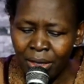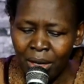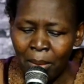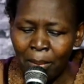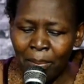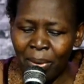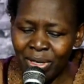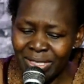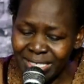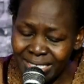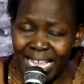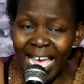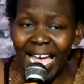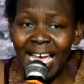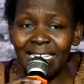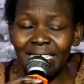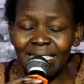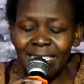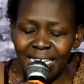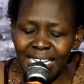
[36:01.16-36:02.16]

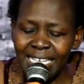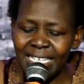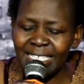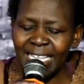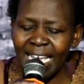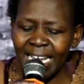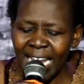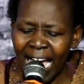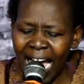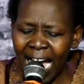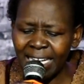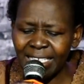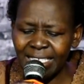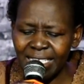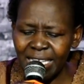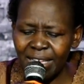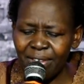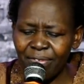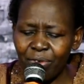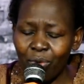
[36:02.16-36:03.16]
Possess is an
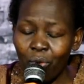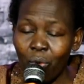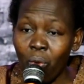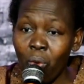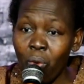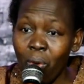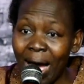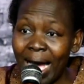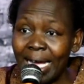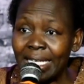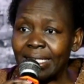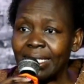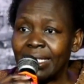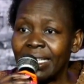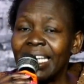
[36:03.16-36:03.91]
active word.